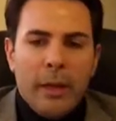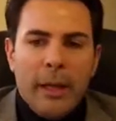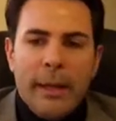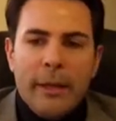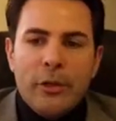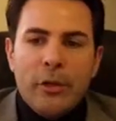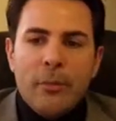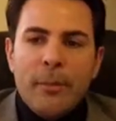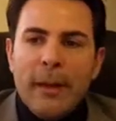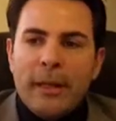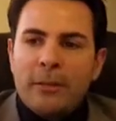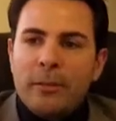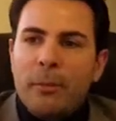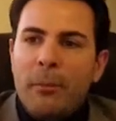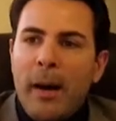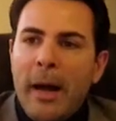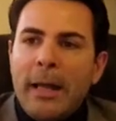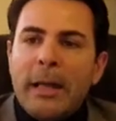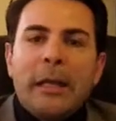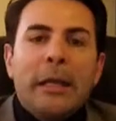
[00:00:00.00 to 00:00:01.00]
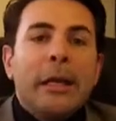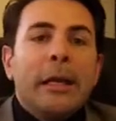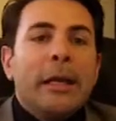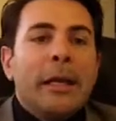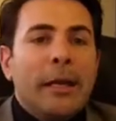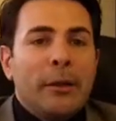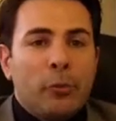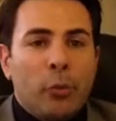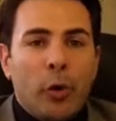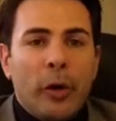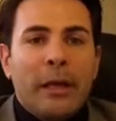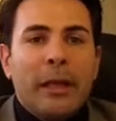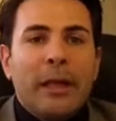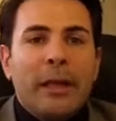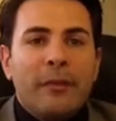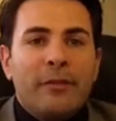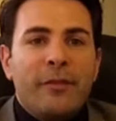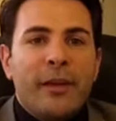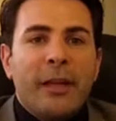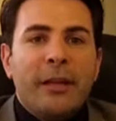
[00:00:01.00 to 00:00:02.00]
and you met Mike in a
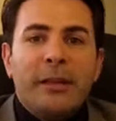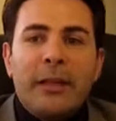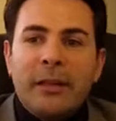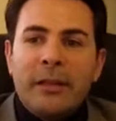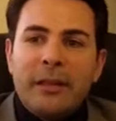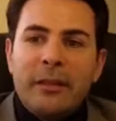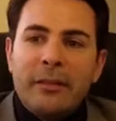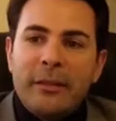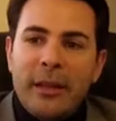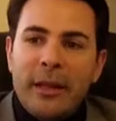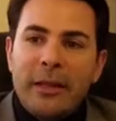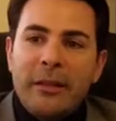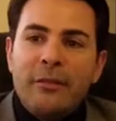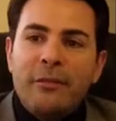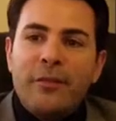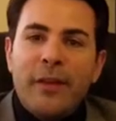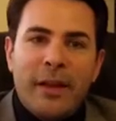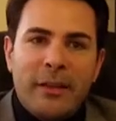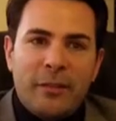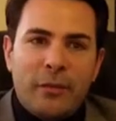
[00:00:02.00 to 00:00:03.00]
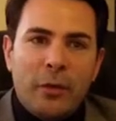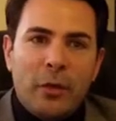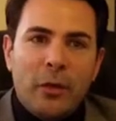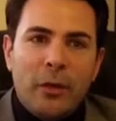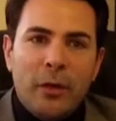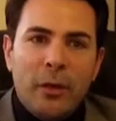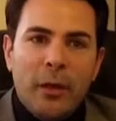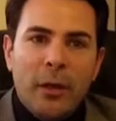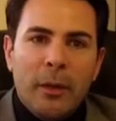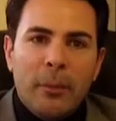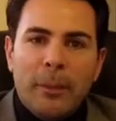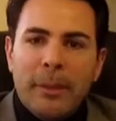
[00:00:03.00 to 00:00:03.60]
networking event that he's an investor,